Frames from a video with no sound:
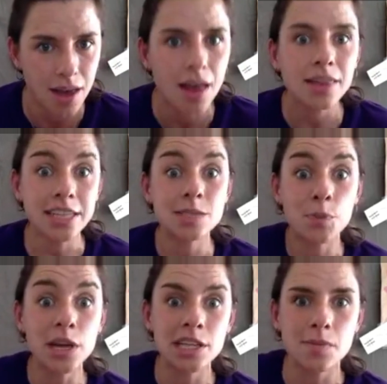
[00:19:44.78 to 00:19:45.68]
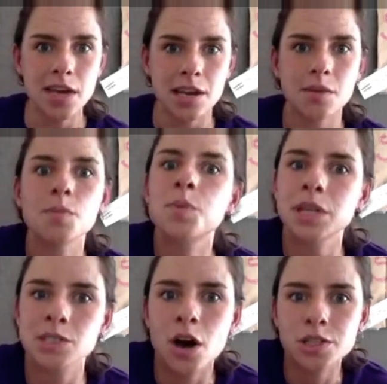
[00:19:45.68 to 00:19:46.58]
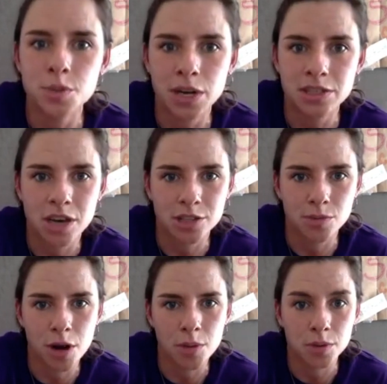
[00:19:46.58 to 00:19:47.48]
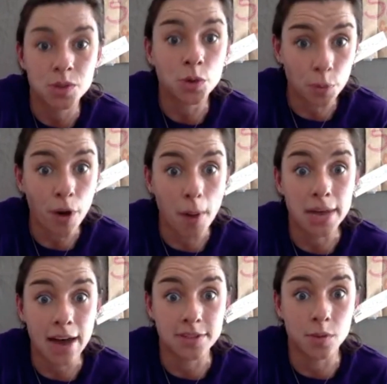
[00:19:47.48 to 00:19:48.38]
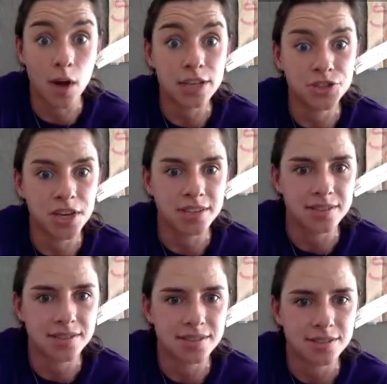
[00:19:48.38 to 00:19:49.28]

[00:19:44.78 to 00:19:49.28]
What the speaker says: Let's bring them in, but let's also bring in Dr. Marbles, who will probably have some questions.